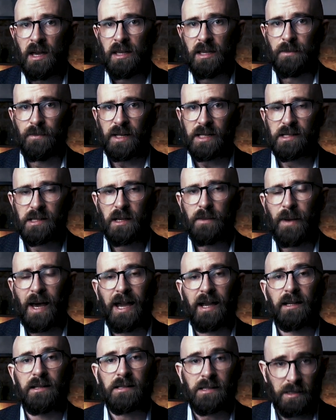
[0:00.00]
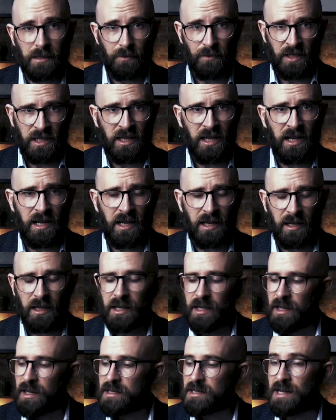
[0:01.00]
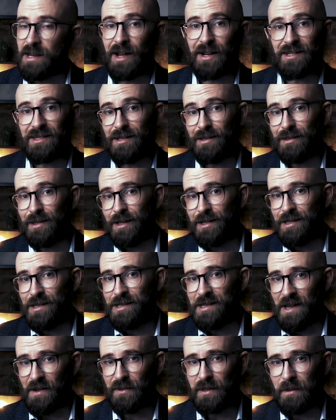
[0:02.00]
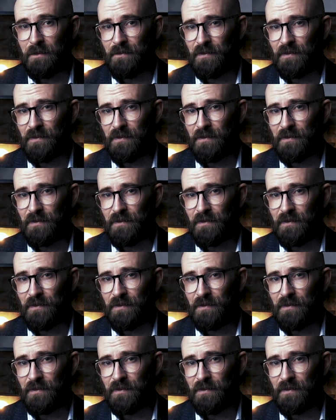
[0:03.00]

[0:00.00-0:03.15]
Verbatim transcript: you must go back to the beginning to 1937.